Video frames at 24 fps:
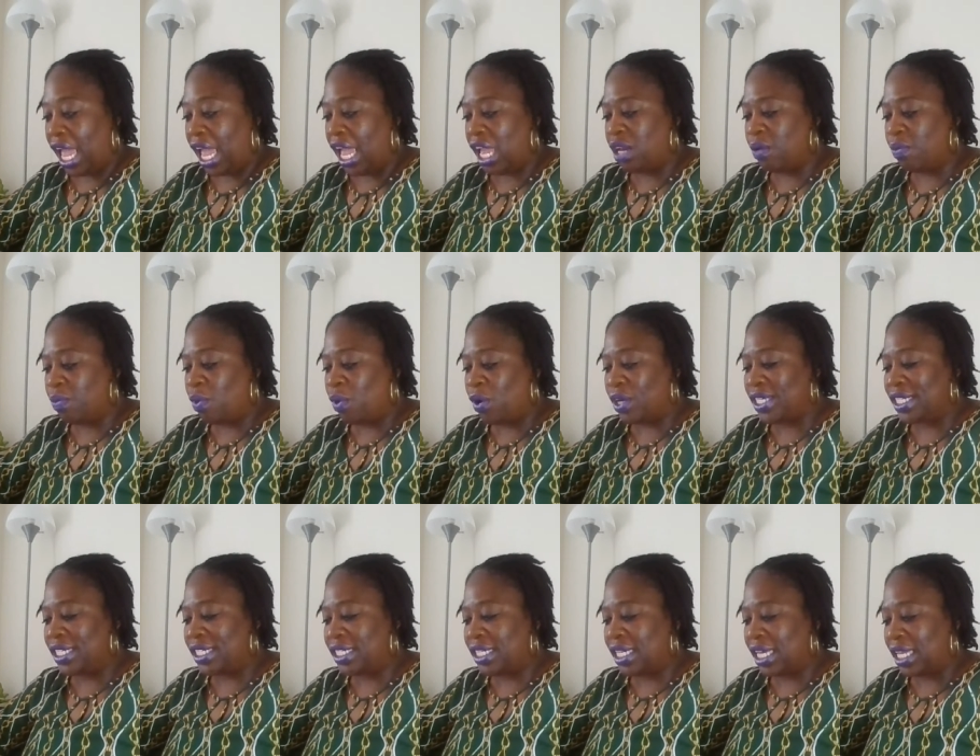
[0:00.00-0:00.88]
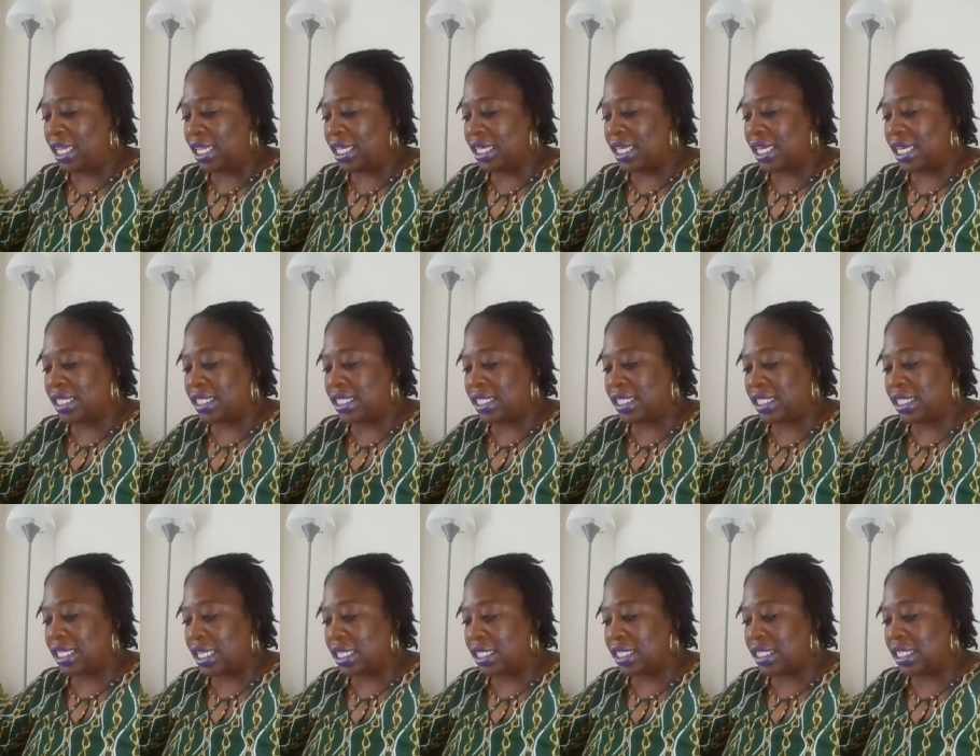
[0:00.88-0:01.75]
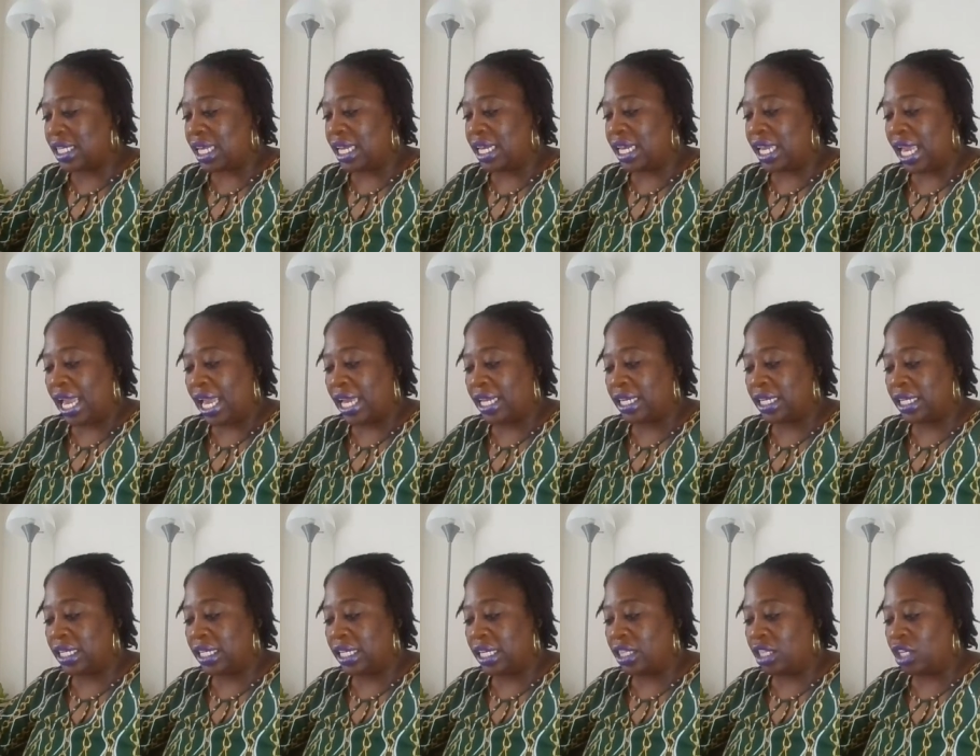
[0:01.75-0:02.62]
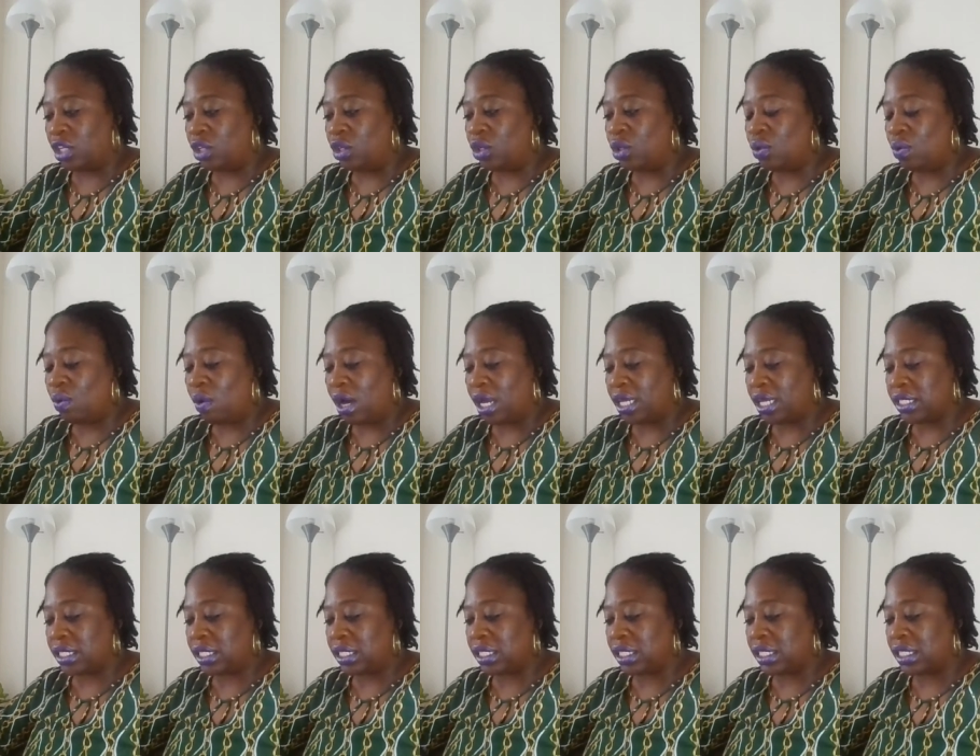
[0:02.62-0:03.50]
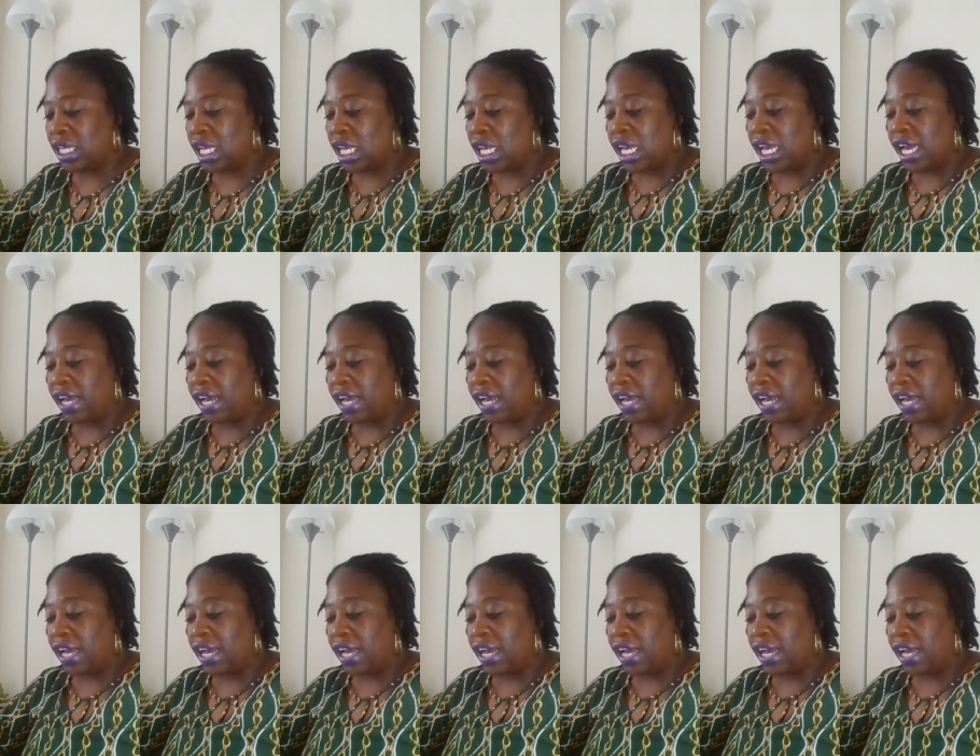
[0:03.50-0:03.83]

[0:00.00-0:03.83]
and more delicate sense in handling the nuances